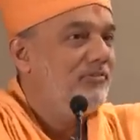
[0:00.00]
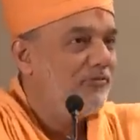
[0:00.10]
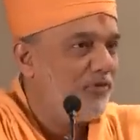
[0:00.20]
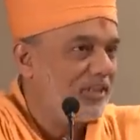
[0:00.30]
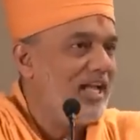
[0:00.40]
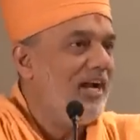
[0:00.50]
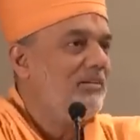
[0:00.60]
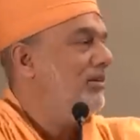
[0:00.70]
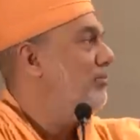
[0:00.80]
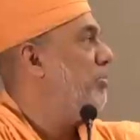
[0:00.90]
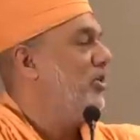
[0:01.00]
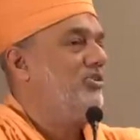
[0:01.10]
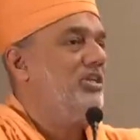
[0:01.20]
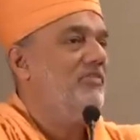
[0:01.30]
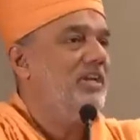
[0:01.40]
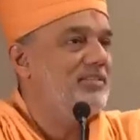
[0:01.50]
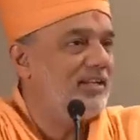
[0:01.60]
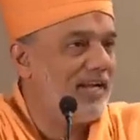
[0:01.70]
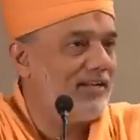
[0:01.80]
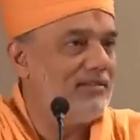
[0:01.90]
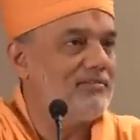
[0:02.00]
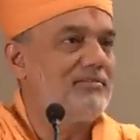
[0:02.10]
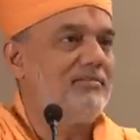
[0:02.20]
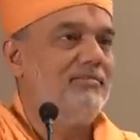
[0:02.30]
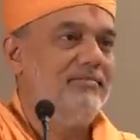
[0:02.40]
For that, positivity is a catalyst.